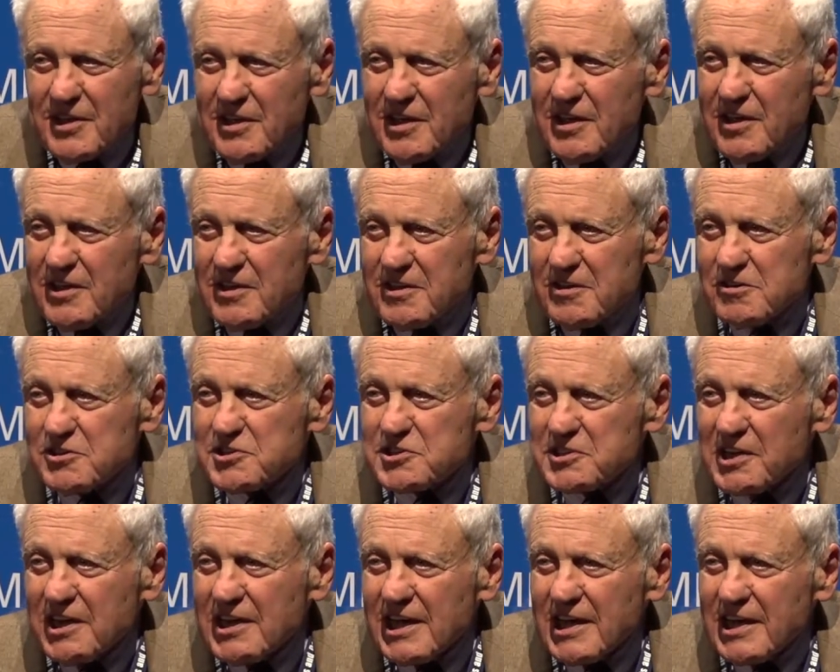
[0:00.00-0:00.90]
You're
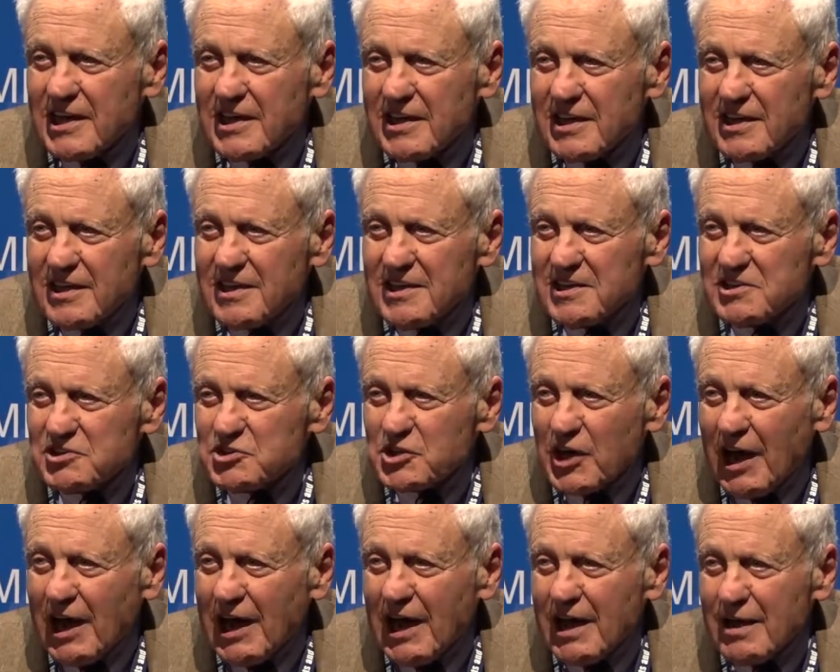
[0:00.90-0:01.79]
saying in
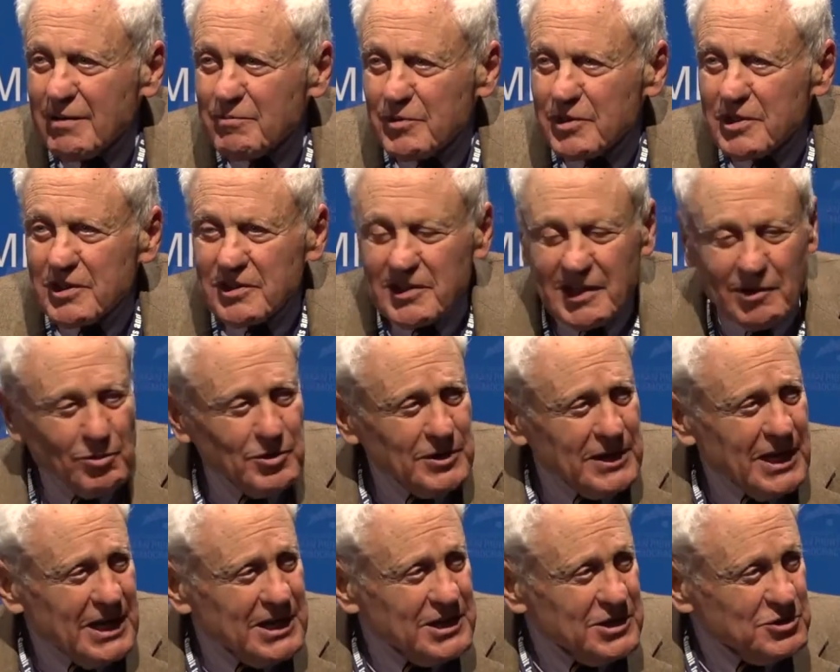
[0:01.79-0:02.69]
time they will
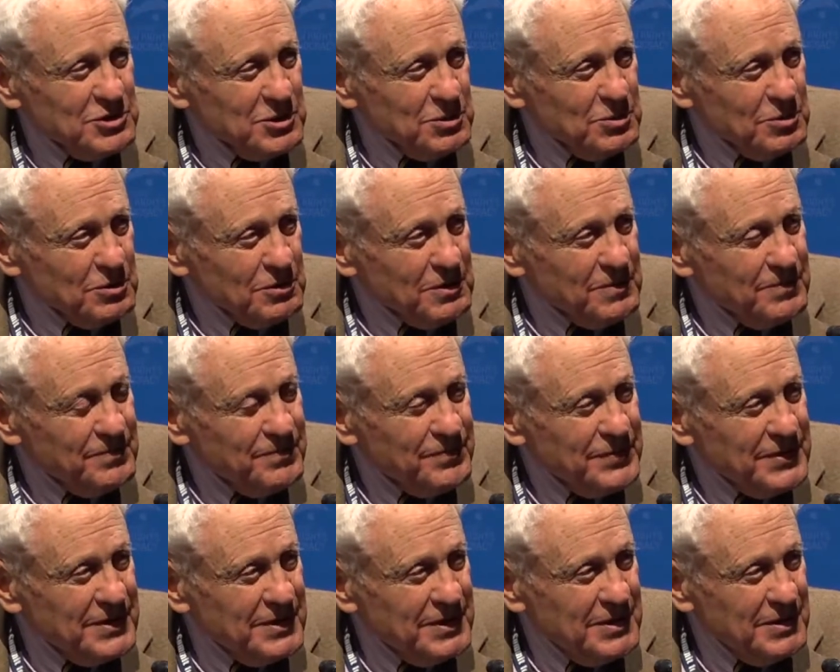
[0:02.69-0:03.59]
not endure,
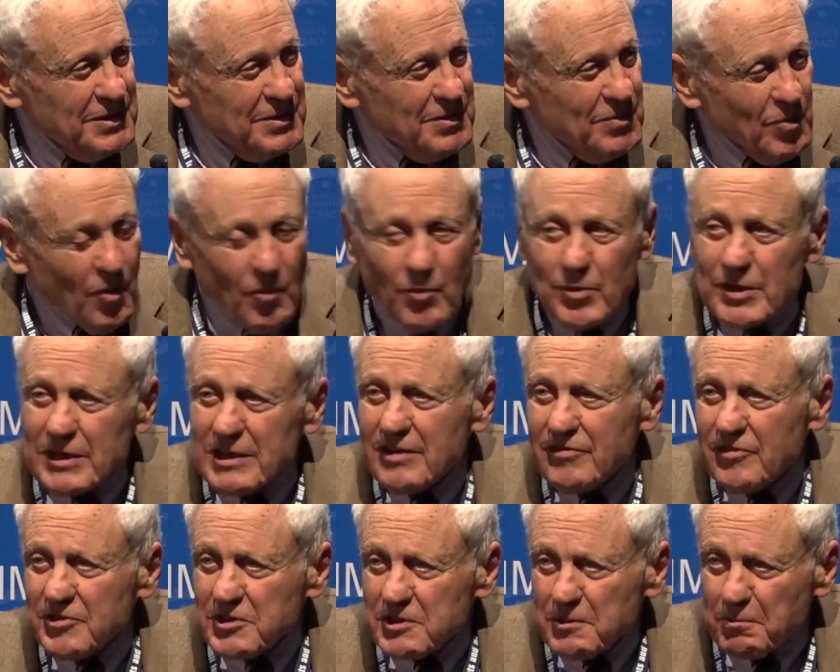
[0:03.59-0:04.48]
but we live
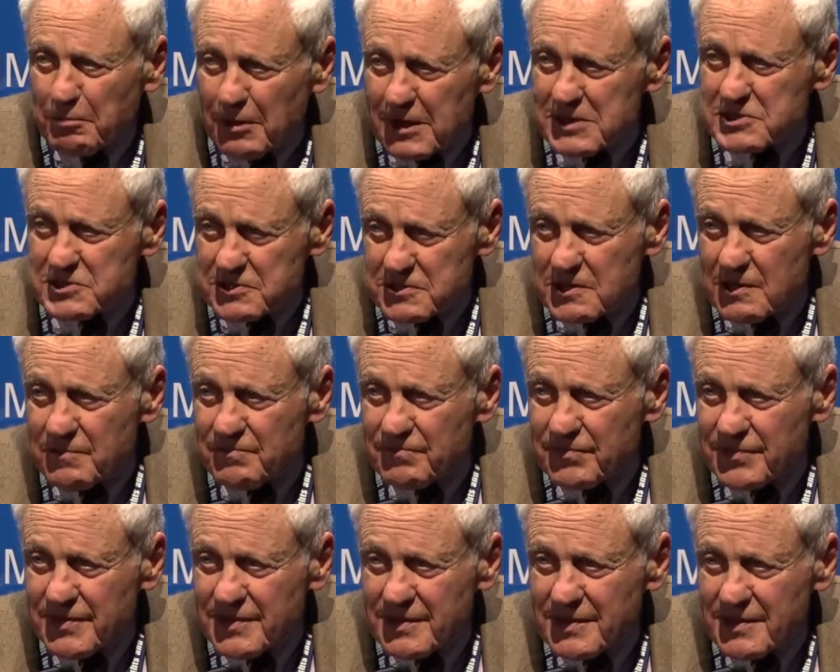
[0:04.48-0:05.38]
in the present.
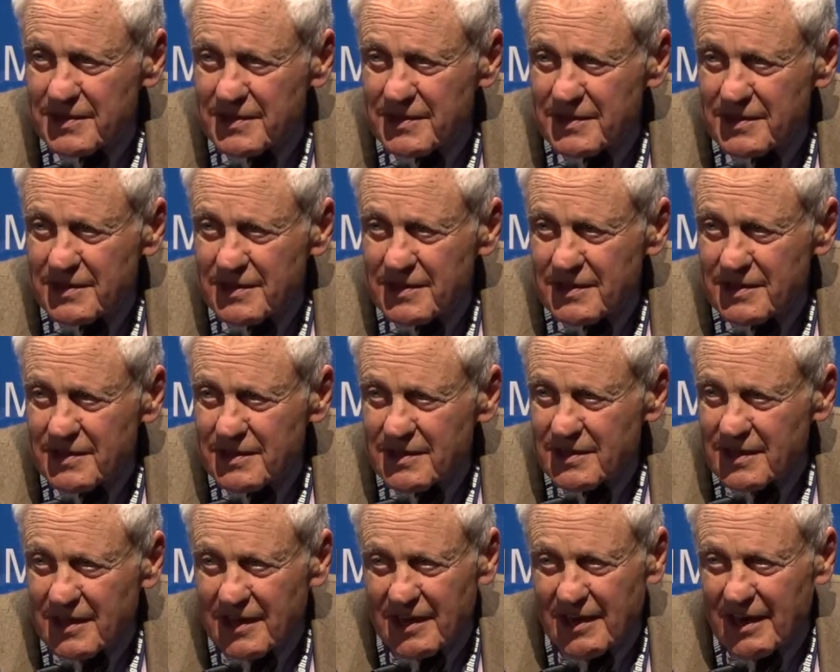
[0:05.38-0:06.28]

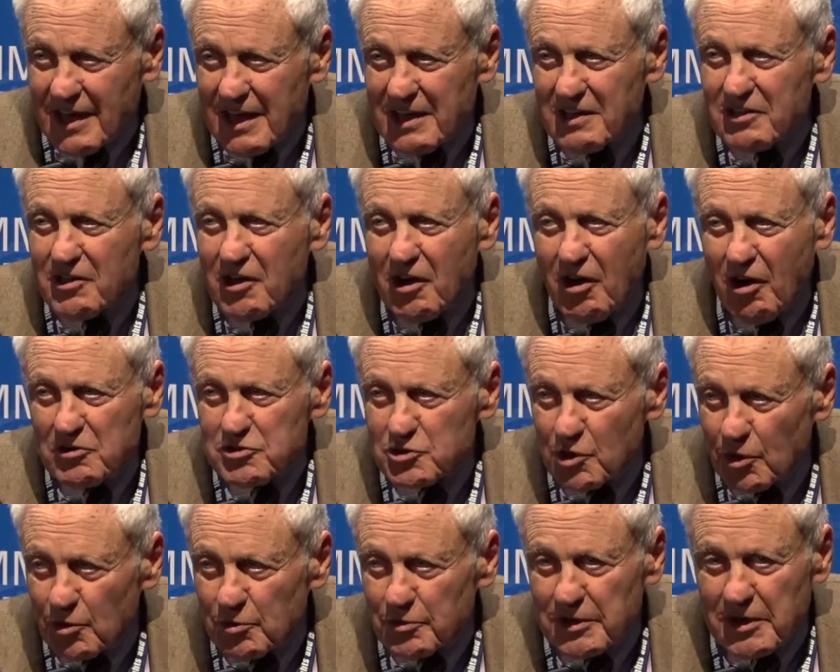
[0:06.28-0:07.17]
And I
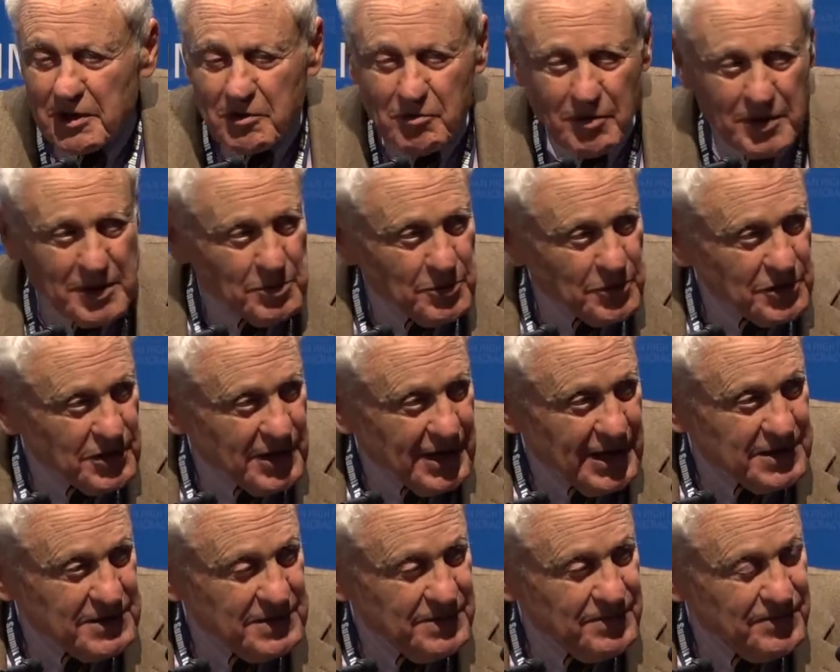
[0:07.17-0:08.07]
Totally agree with that.
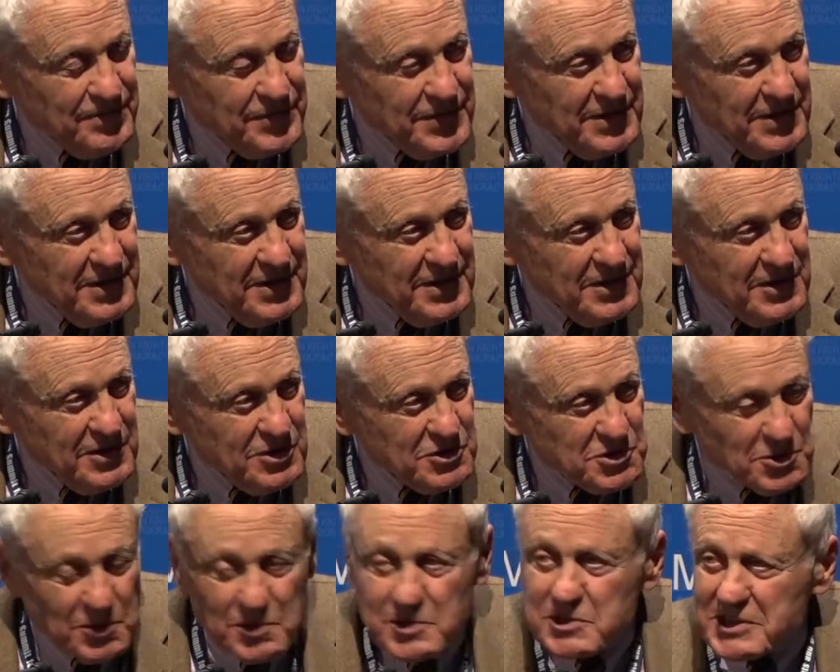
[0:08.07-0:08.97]

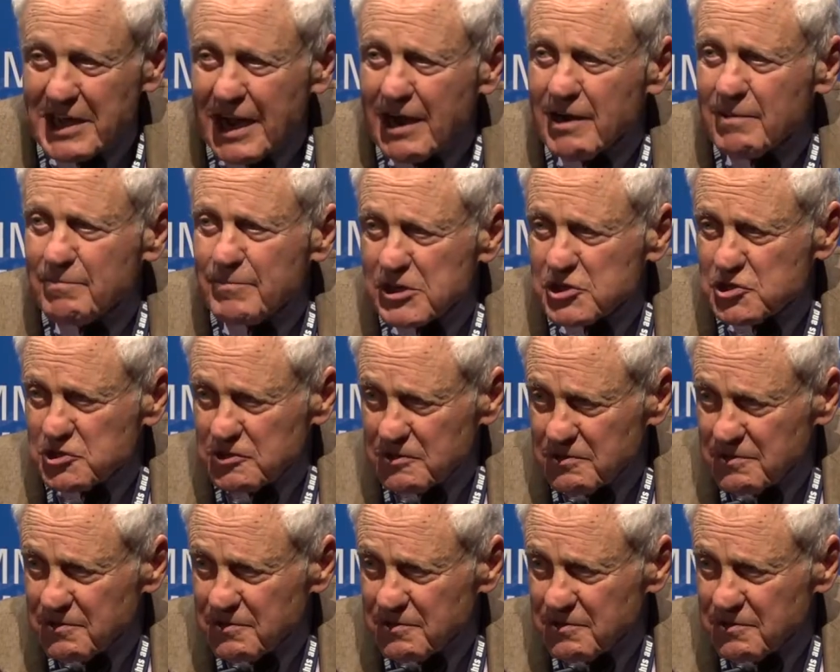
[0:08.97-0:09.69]
So it is our mission